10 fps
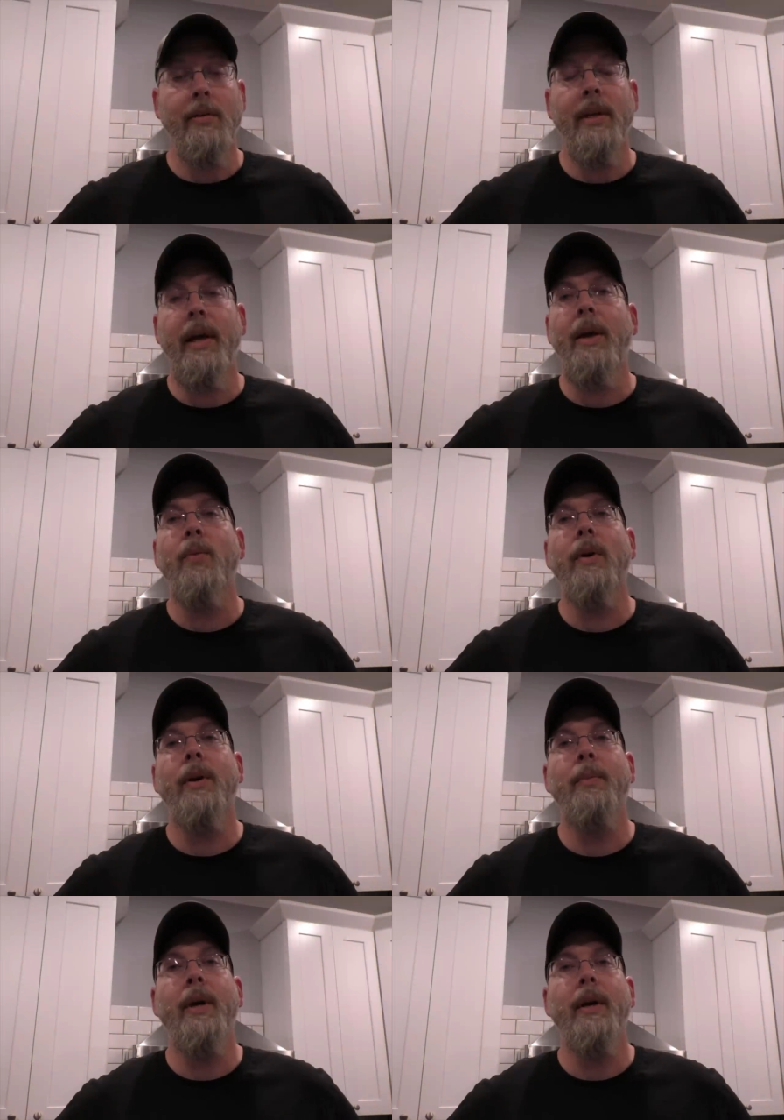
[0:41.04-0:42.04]
today we're going
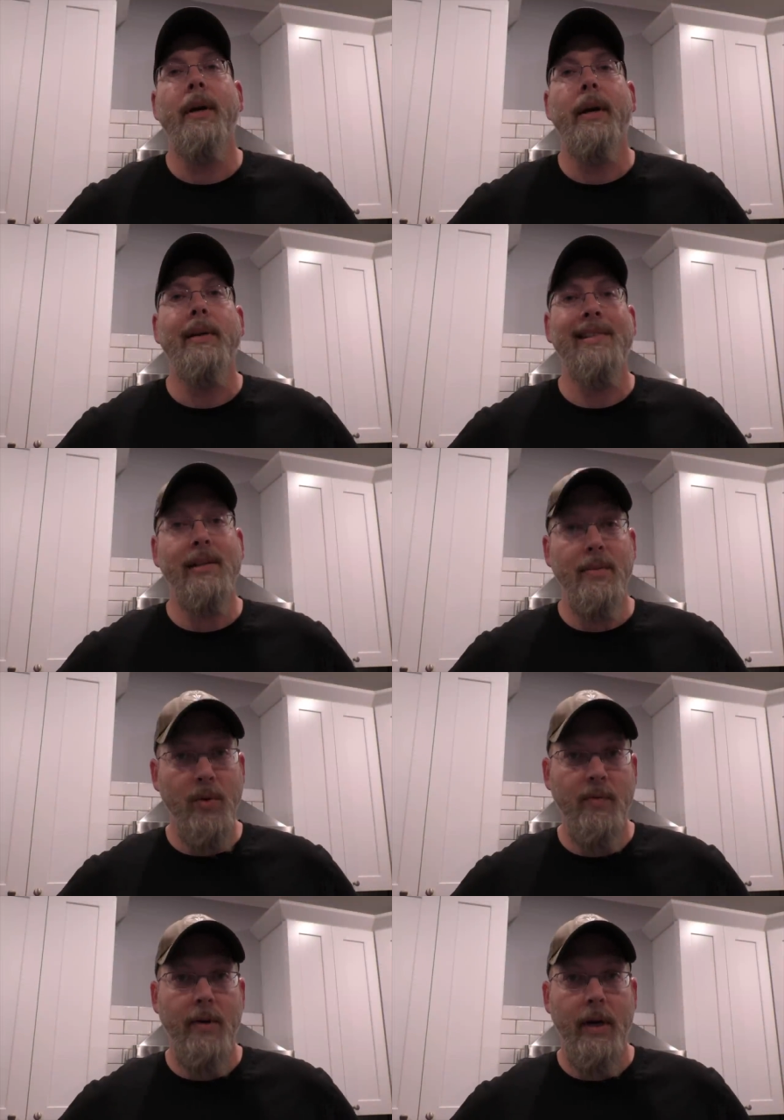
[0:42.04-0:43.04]
to make a
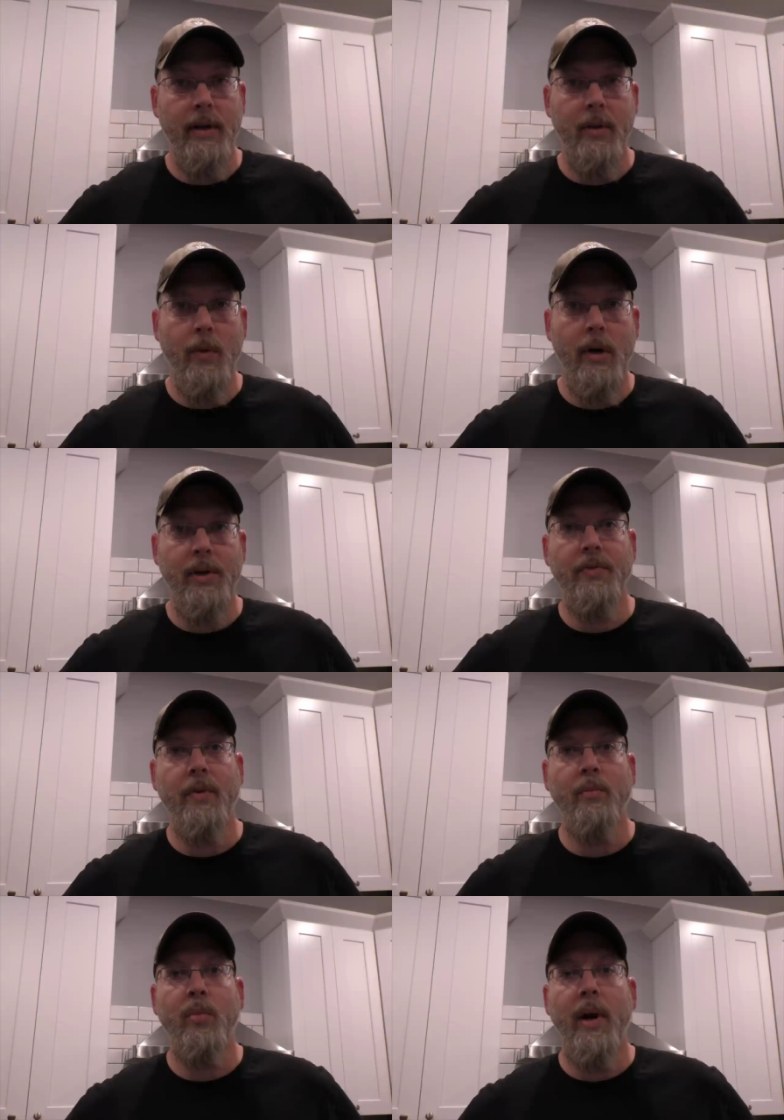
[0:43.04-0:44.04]
simple vodka wash
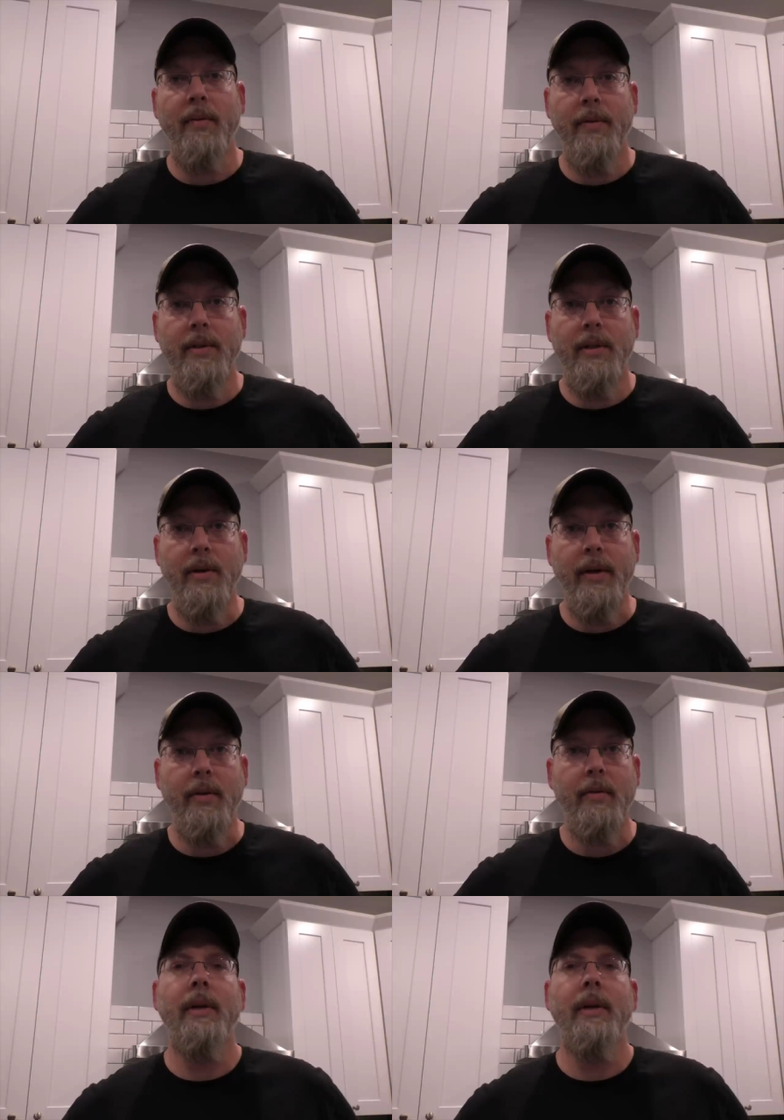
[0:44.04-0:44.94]
from breakfast cereal.